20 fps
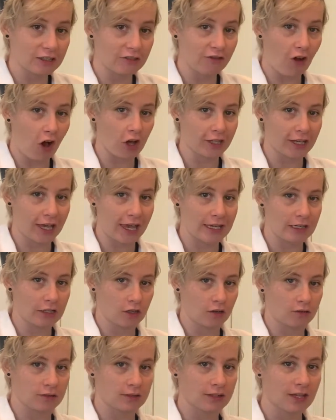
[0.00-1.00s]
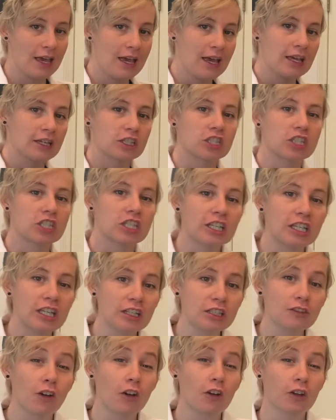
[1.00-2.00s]
volcanoes.
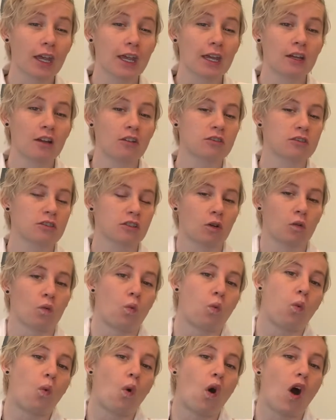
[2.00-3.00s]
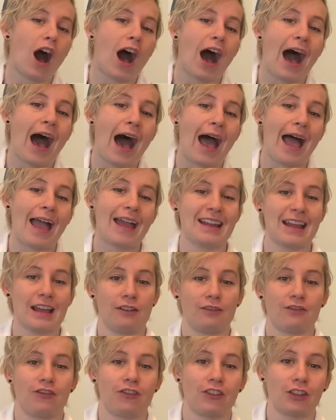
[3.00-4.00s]
Shield volcanoes are wide
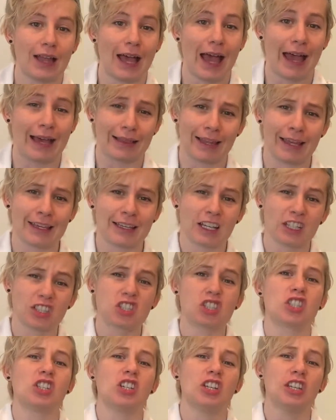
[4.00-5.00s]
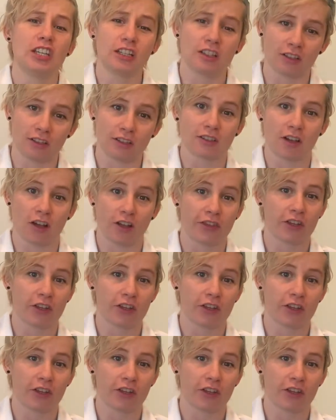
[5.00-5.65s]
and flat, like a shield on the